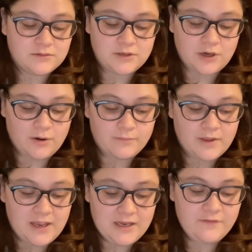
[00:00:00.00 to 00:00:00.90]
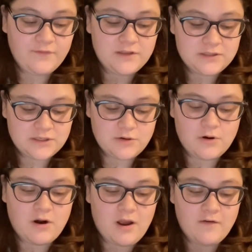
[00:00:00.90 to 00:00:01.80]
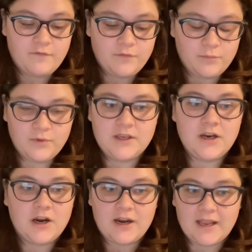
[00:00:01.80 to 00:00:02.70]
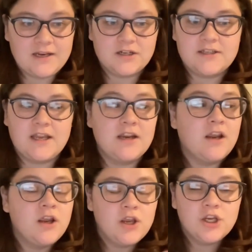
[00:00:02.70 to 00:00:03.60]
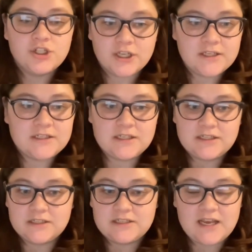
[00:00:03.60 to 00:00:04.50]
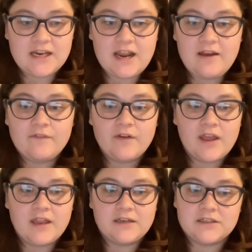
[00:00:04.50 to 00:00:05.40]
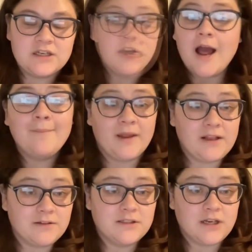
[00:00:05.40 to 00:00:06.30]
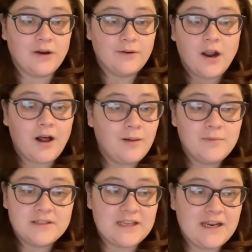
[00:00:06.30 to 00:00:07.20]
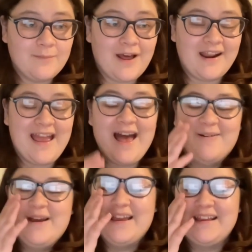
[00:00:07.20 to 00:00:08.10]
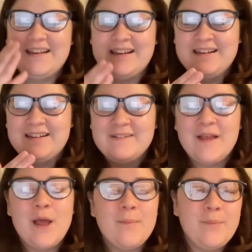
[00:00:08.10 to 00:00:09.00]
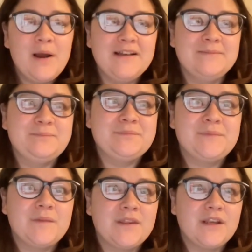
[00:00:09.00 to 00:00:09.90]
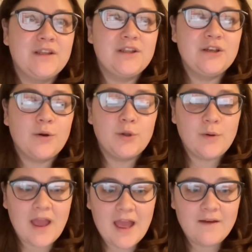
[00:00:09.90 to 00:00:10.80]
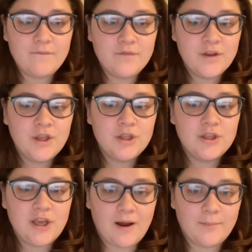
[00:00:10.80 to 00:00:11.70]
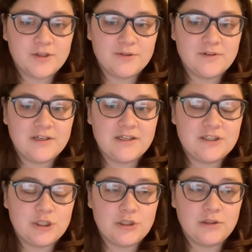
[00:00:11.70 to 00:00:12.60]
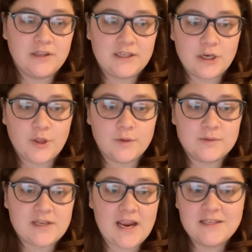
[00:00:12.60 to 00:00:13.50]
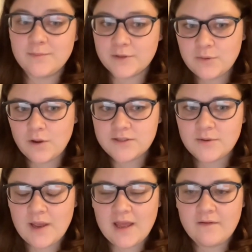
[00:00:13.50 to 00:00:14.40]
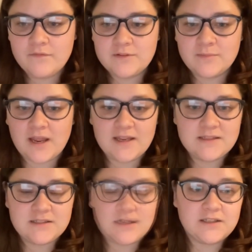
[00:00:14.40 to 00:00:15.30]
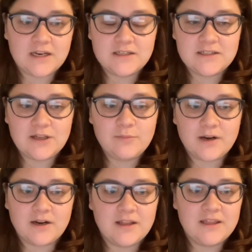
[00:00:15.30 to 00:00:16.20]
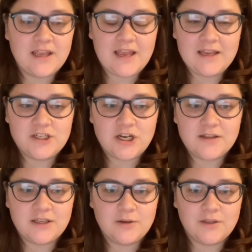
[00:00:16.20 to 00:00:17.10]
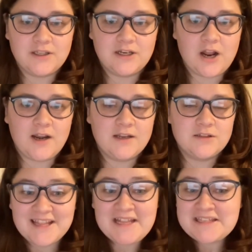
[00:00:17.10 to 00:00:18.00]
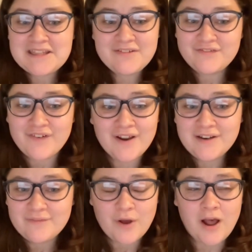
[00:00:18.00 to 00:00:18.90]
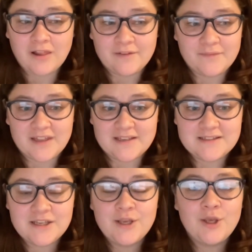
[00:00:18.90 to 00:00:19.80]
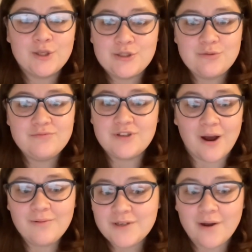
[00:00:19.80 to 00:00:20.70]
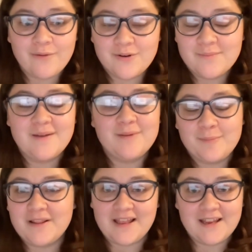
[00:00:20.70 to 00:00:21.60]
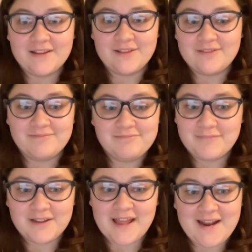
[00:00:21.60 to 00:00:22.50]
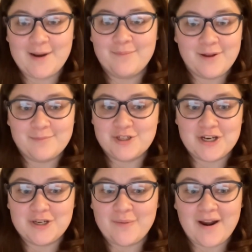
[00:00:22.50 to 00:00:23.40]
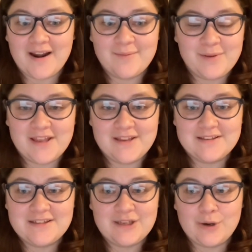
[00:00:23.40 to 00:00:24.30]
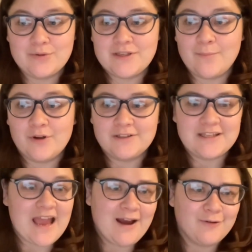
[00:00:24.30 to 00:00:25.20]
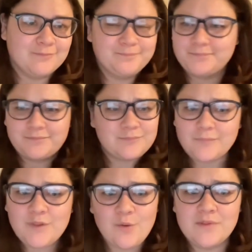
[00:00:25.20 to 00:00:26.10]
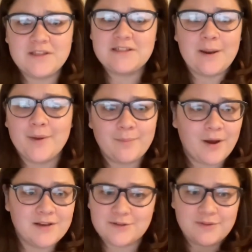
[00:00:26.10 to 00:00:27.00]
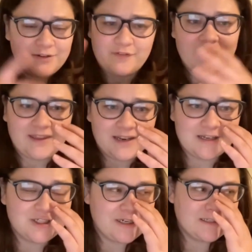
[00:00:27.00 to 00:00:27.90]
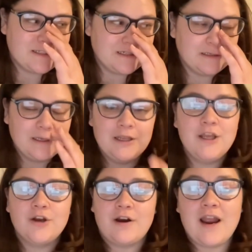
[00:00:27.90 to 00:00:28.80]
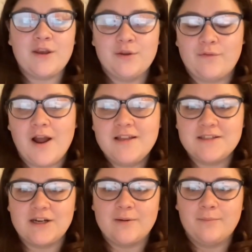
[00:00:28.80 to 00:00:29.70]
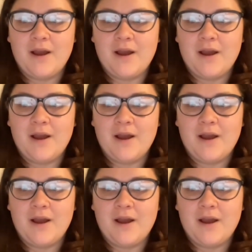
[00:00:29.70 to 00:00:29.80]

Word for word: You know, Hanifin, Zadorov, Weegar, Andersson, Kylington, and Tanev, and not Michael Stone. Almost set him out of heaven. but, you know, you have the opportunity to lean on those guys, but you also have some guys like Dennis Gilbert in the AHL that you can lean on. And that's the fun of all of this. You don't know who might be playing in the lineup come January because, you know, someone's out the stomach bug. So they're finally getting a chance to crack the roster.